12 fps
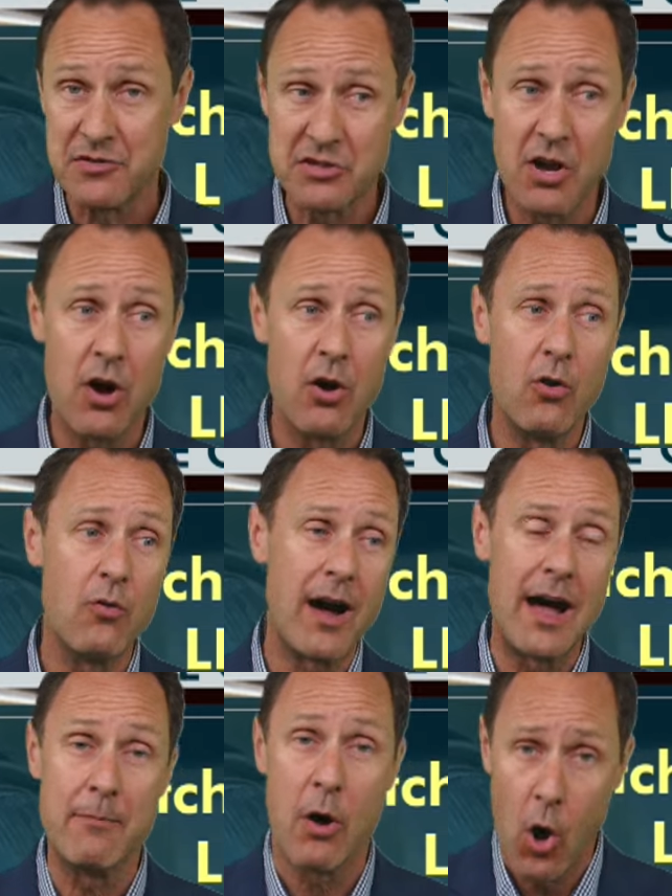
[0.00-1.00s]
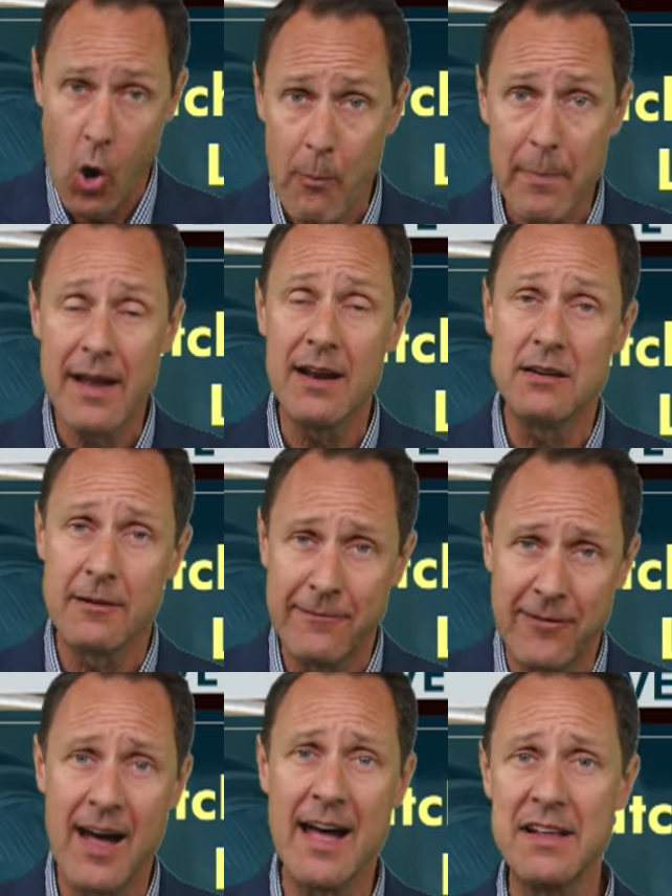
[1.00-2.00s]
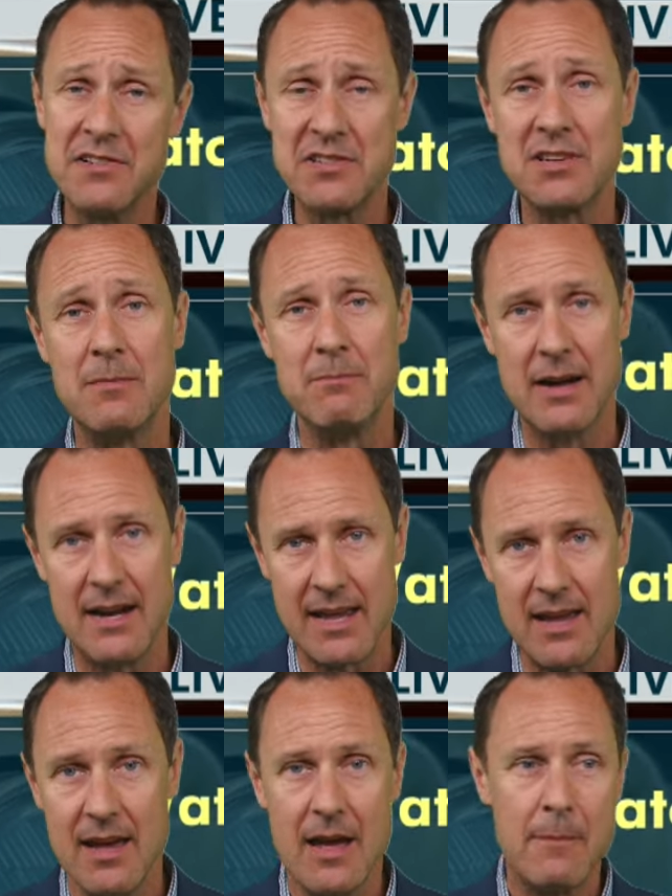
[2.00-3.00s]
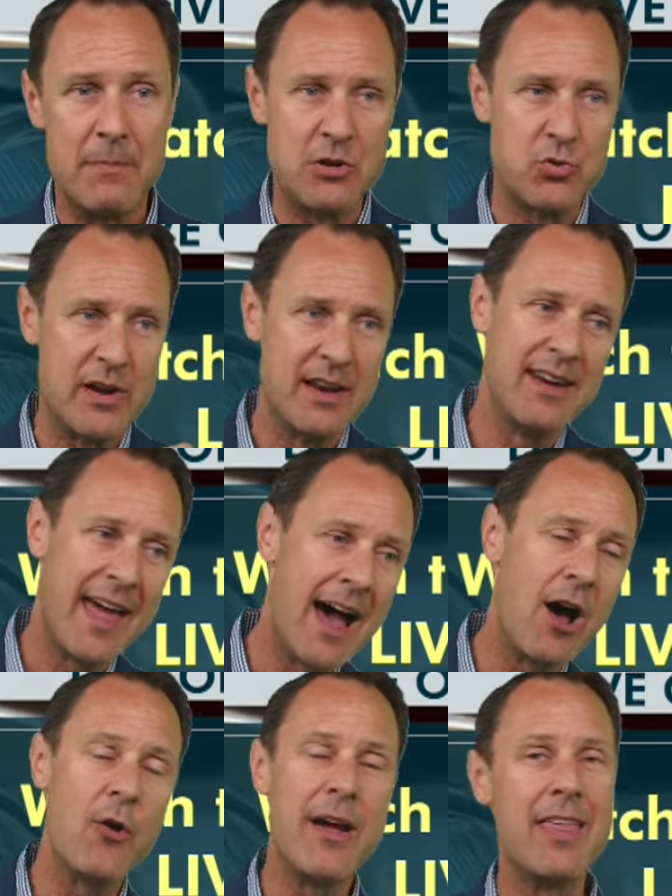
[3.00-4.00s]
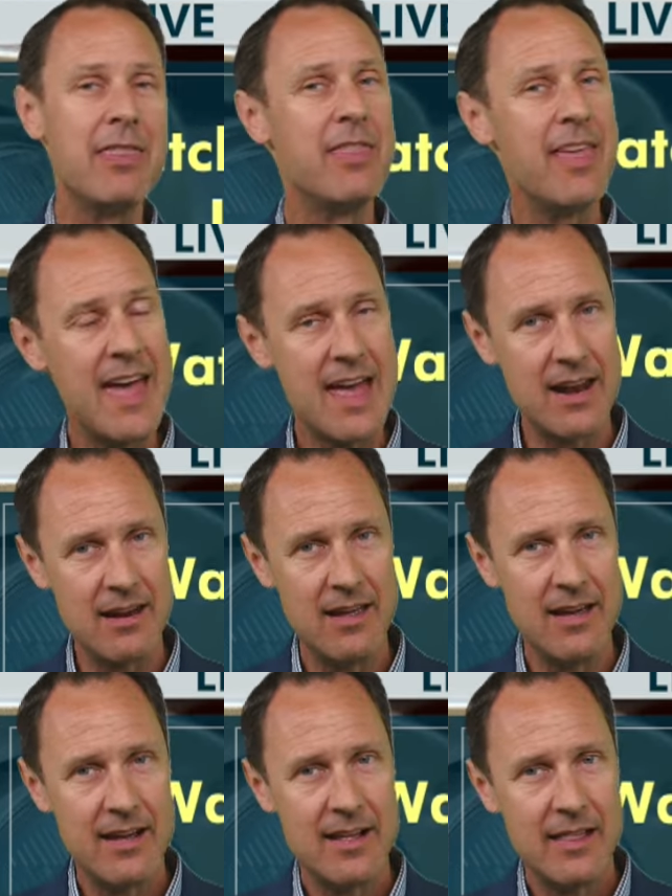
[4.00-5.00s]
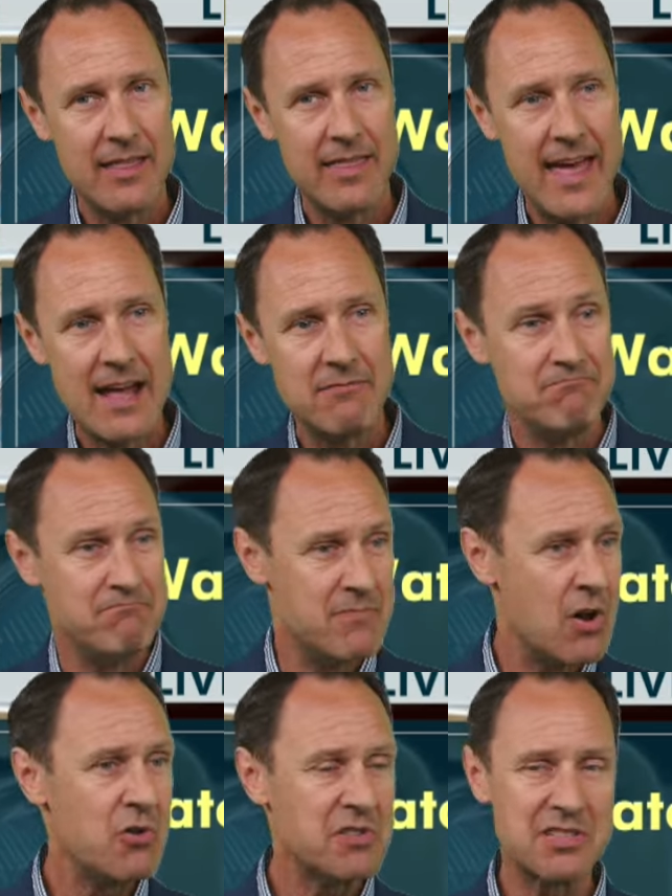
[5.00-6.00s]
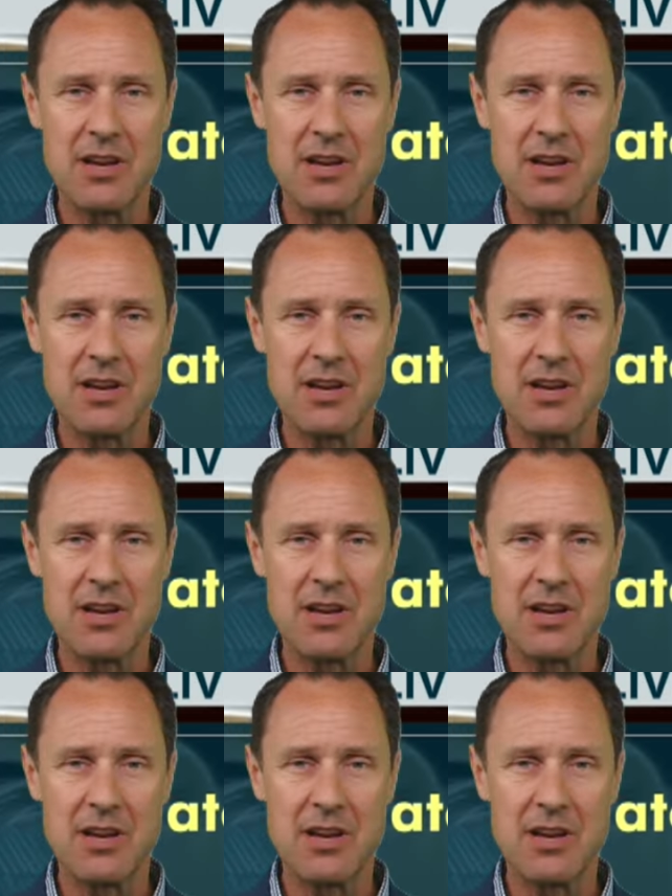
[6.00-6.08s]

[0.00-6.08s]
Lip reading: So I'm hoping to find somebody between now and then that knows